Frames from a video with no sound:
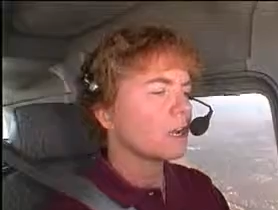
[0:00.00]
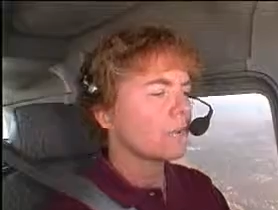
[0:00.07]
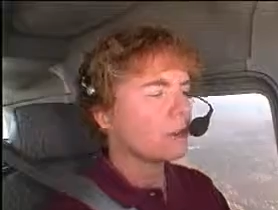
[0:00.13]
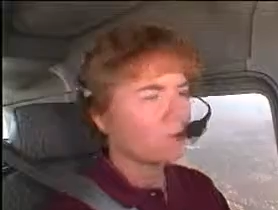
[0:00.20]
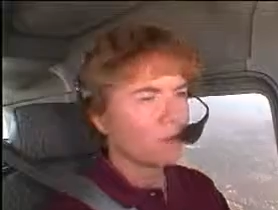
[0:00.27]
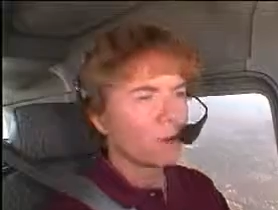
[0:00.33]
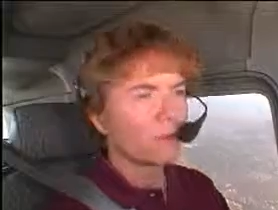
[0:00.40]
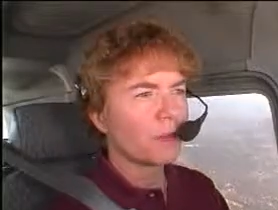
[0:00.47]

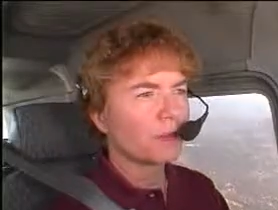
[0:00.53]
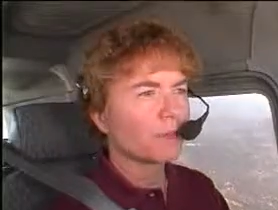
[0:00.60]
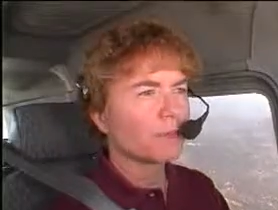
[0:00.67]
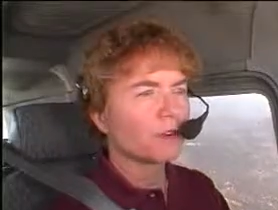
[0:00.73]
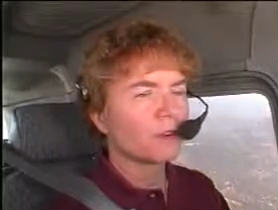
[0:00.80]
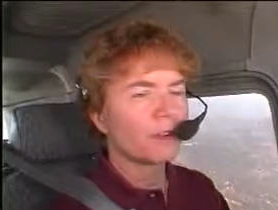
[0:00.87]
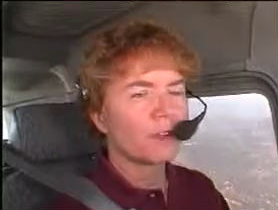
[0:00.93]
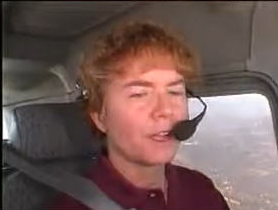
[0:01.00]
But
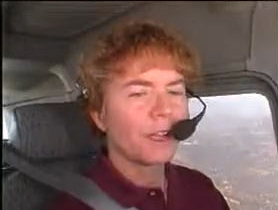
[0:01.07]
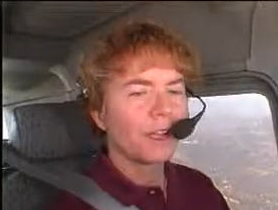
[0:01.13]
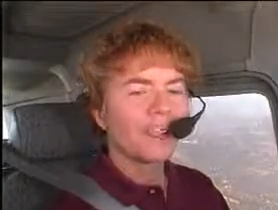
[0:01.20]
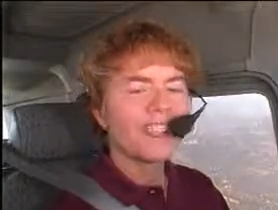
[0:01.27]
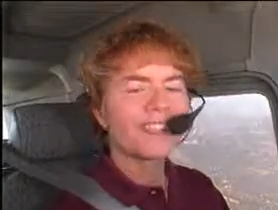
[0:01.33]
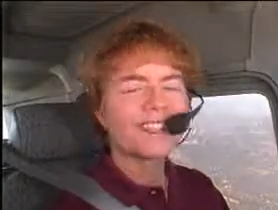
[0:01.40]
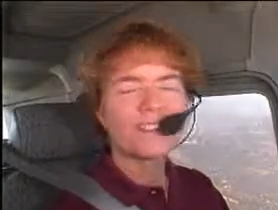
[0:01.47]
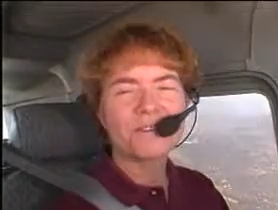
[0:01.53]
remember
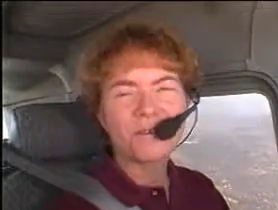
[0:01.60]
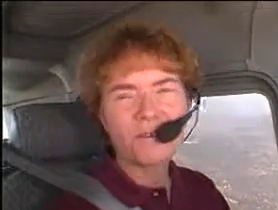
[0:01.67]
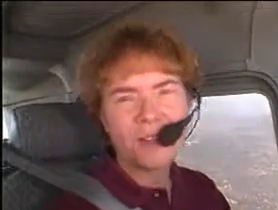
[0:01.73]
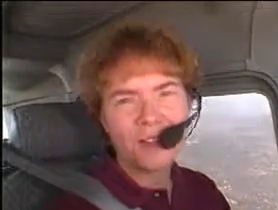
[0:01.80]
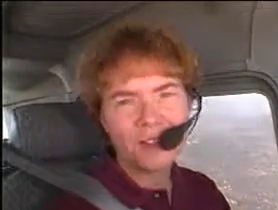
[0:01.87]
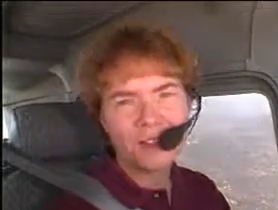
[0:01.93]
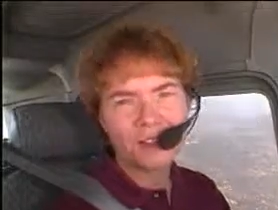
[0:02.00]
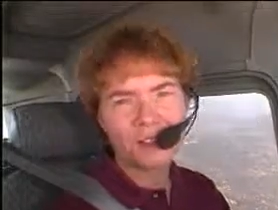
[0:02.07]
that the
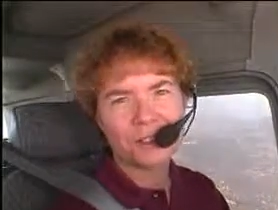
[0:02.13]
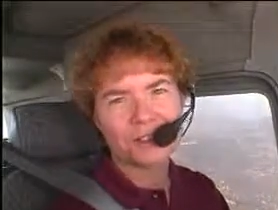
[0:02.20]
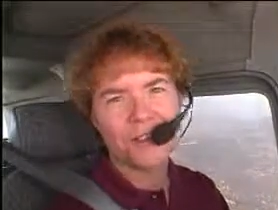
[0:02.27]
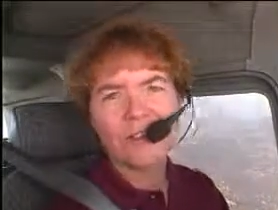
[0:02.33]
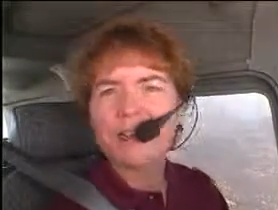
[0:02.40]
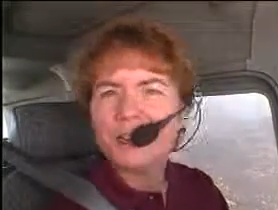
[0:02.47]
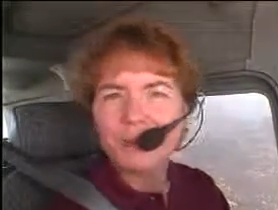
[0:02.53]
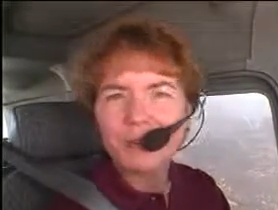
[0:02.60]
real
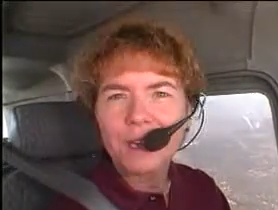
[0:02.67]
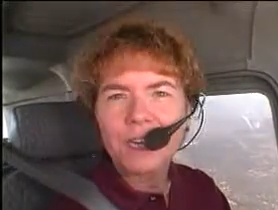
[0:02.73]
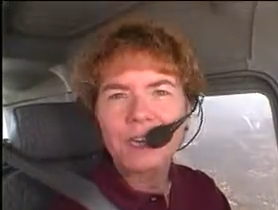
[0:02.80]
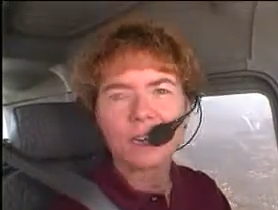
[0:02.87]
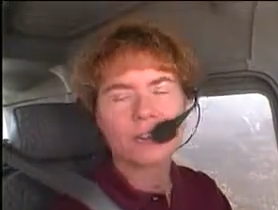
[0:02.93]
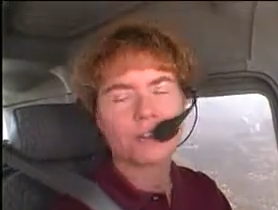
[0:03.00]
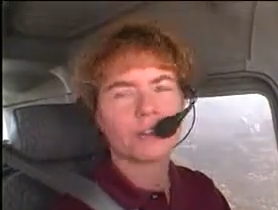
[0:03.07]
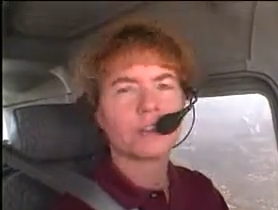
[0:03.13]
trick to being
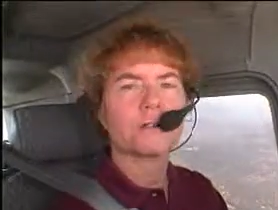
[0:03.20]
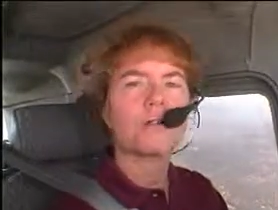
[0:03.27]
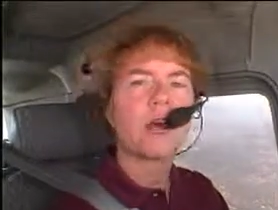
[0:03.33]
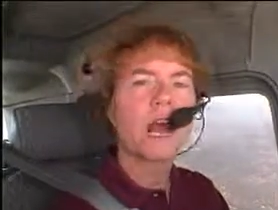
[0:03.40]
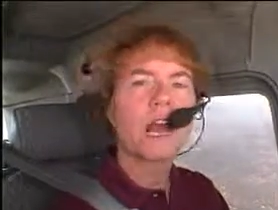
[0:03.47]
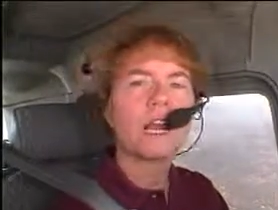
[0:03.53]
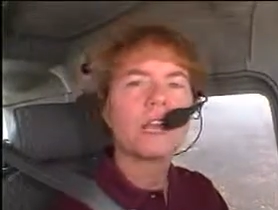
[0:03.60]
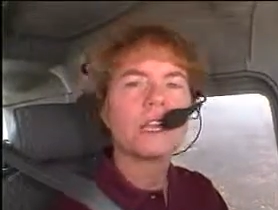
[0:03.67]
a good
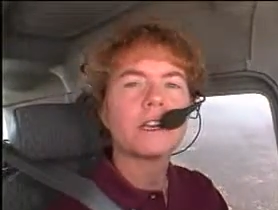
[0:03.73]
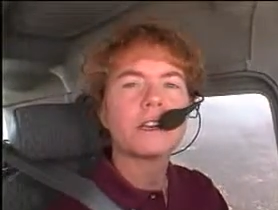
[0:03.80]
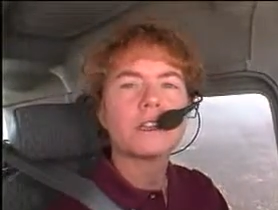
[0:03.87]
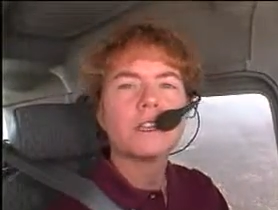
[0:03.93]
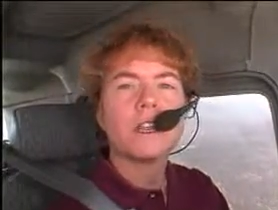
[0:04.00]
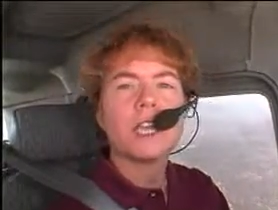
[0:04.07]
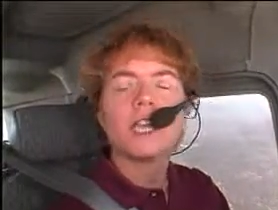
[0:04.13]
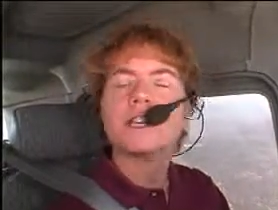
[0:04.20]
pilot
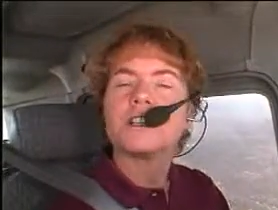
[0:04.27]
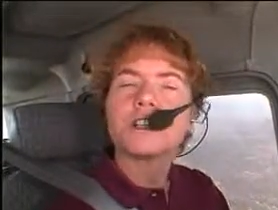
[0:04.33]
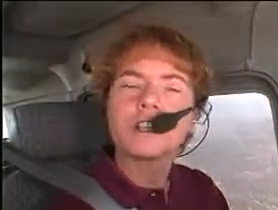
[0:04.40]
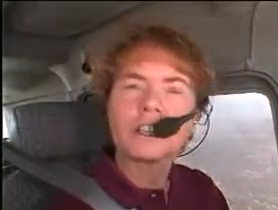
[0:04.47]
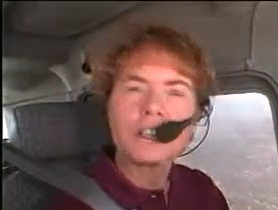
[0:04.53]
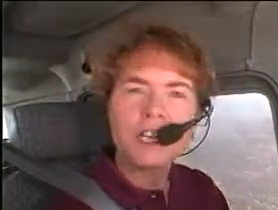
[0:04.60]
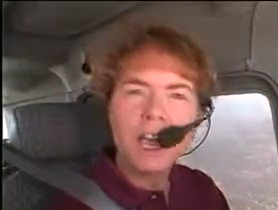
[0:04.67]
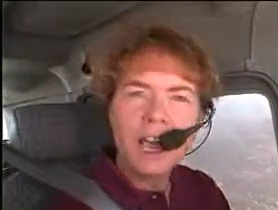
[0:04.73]
is to
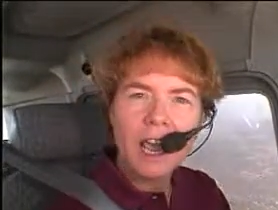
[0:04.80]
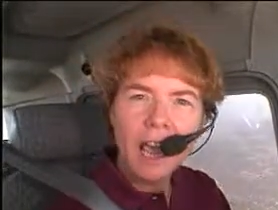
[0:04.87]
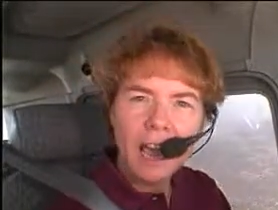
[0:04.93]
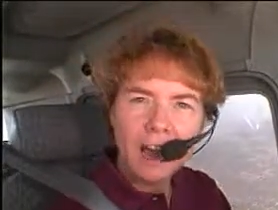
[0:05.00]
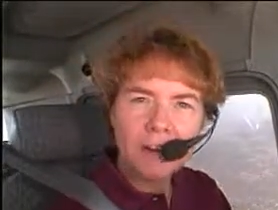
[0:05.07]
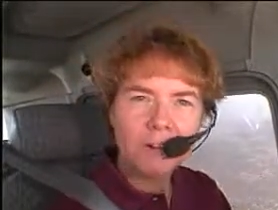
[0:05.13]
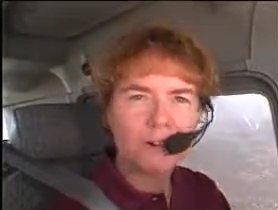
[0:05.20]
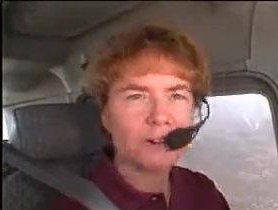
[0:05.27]
stay
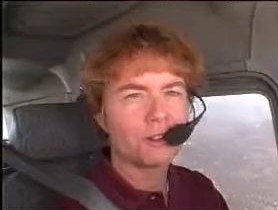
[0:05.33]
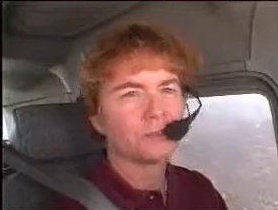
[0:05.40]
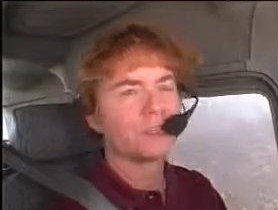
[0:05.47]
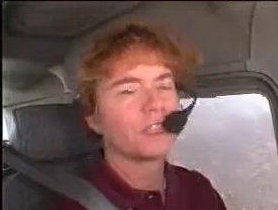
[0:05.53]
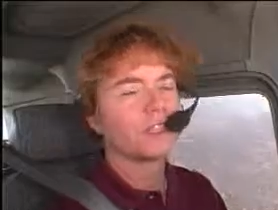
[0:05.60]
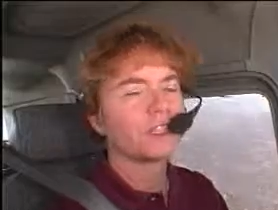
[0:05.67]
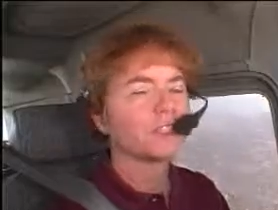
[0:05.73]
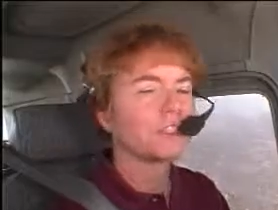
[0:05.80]
out of
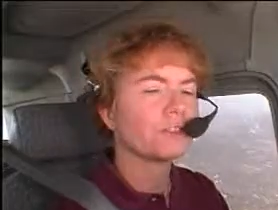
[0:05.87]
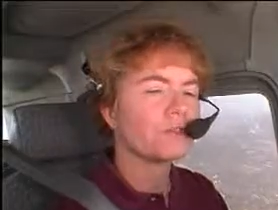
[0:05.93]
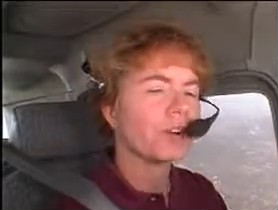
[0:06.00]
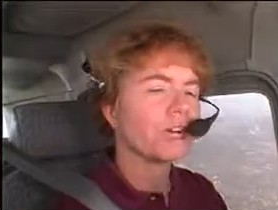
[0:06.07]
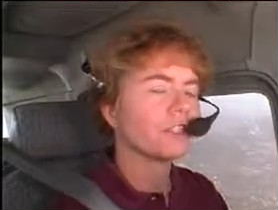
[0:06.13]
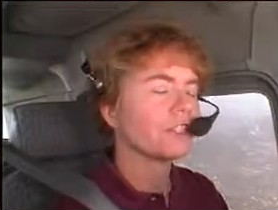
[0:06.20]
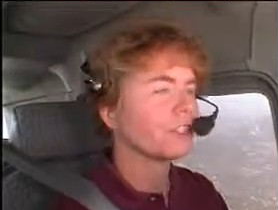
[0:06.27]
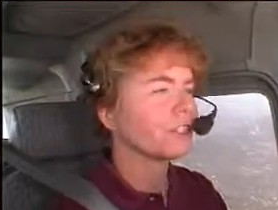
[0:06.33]

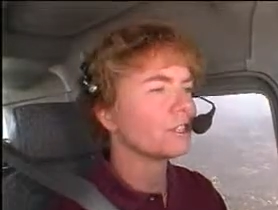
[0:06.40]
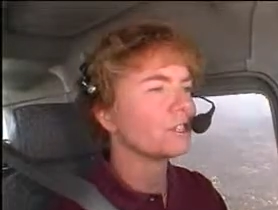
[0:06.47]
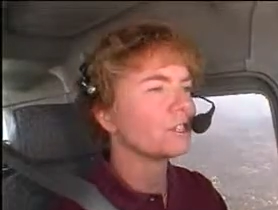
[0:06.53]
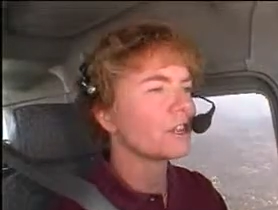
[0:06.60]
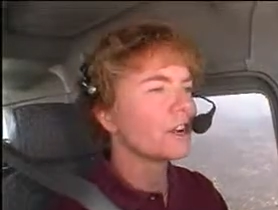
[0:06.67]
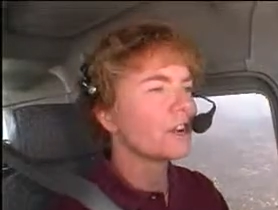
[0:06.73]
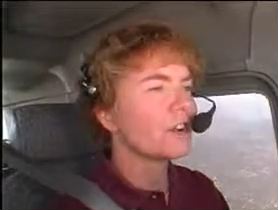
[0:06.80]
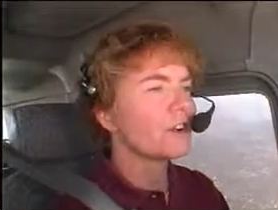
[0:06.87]
situations
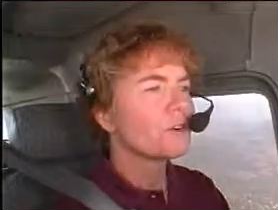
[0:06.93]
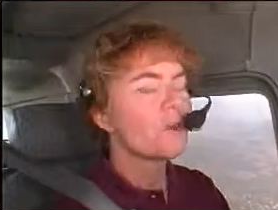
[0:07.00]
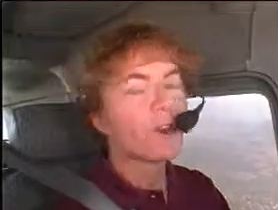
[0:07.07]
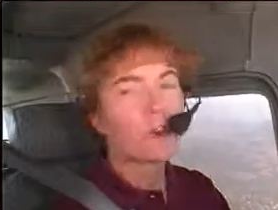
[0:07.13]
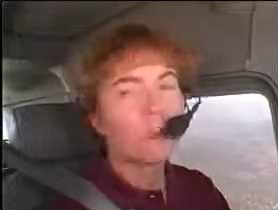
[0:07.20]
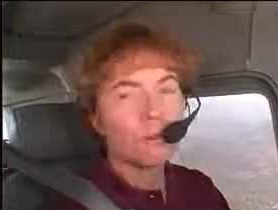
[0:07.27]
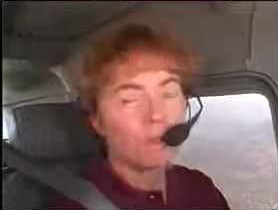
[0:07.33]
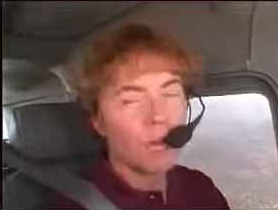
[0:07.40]
where
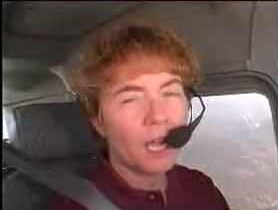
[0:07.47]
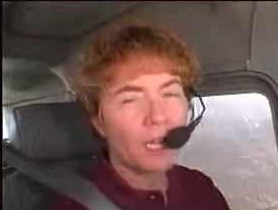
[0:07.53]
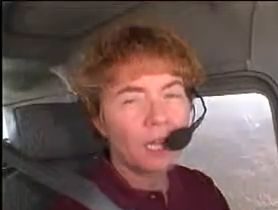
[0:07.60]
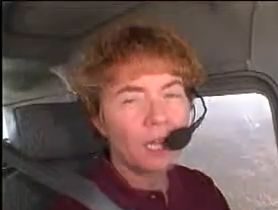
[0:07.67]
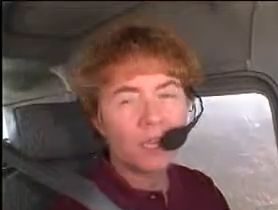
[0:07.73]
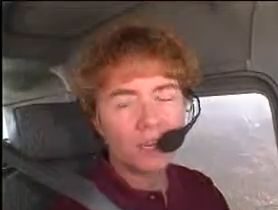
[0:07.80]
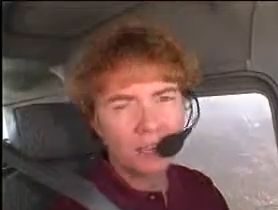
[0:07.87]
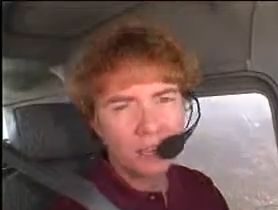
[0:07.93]
you might
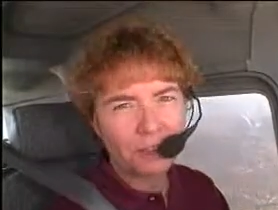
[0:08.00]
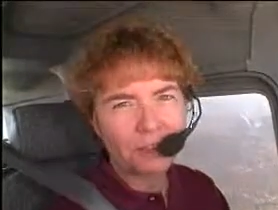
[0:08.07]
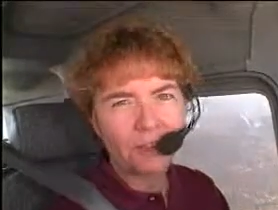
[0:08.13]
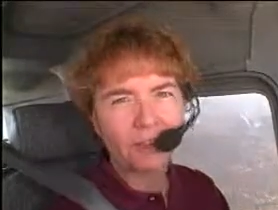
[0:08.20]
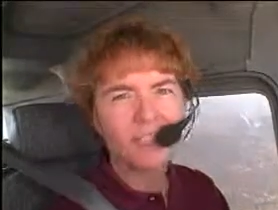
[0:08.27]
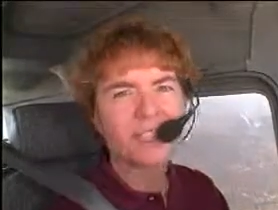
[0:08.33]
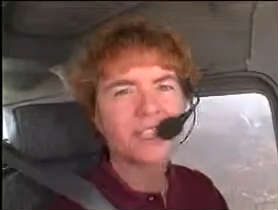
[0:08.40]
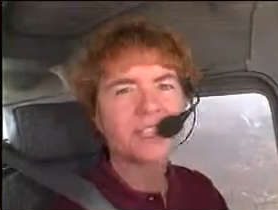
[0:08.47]
need to
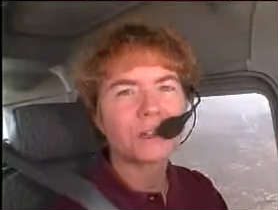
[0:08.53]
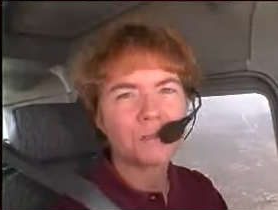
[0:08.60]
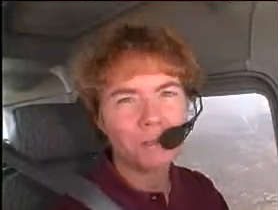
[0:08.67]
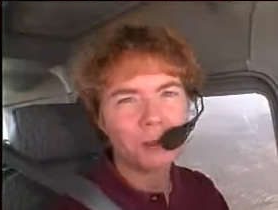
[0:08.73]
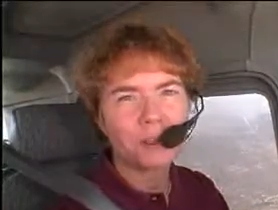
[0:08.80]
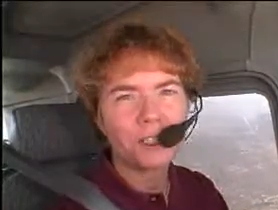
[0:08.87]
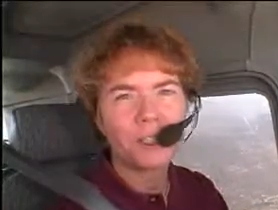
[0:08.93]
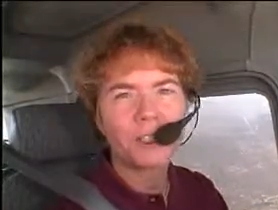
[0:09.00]
use this
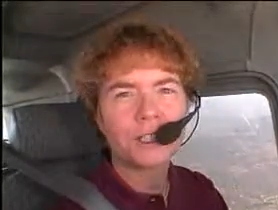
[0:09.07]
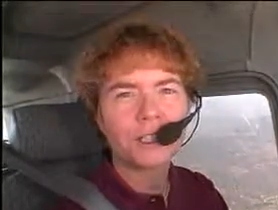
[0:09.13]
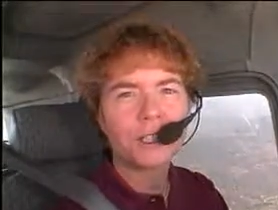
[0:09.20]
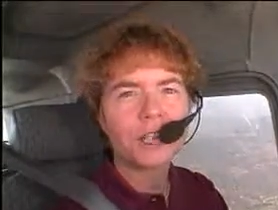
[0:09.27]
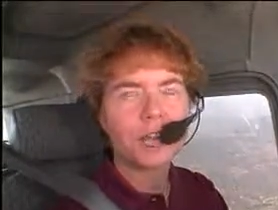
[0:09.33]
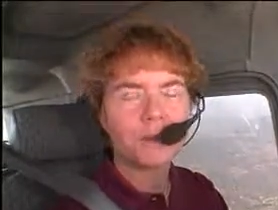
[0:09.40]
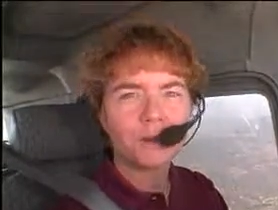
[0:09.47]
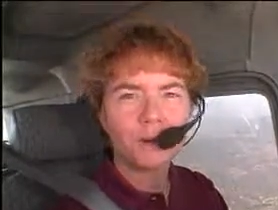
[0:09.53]
emergency
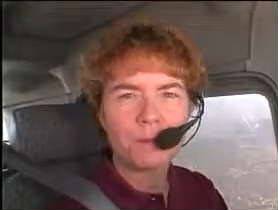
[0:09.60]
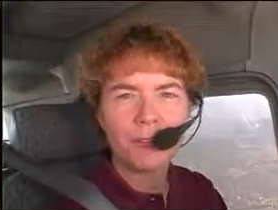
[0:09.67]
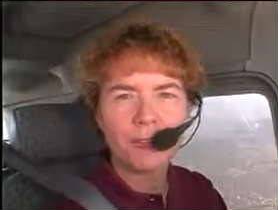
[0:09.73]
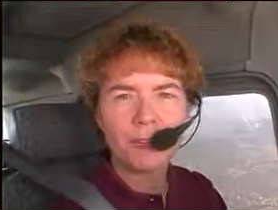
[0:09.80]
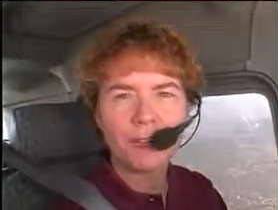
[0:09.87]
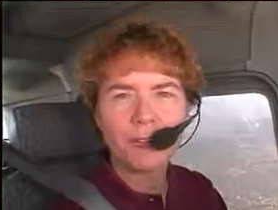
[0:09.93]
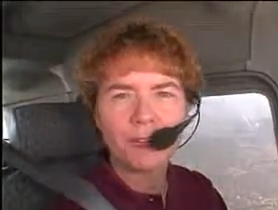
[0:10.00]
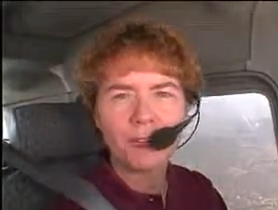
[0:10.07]

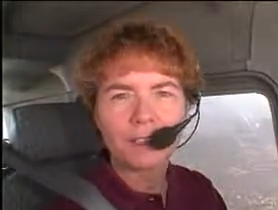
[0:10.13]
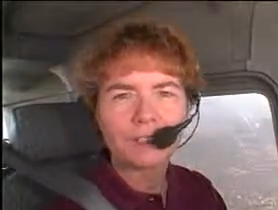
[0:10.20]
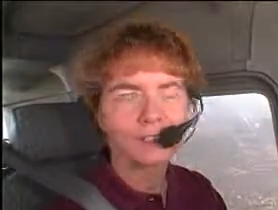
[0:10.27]
capability.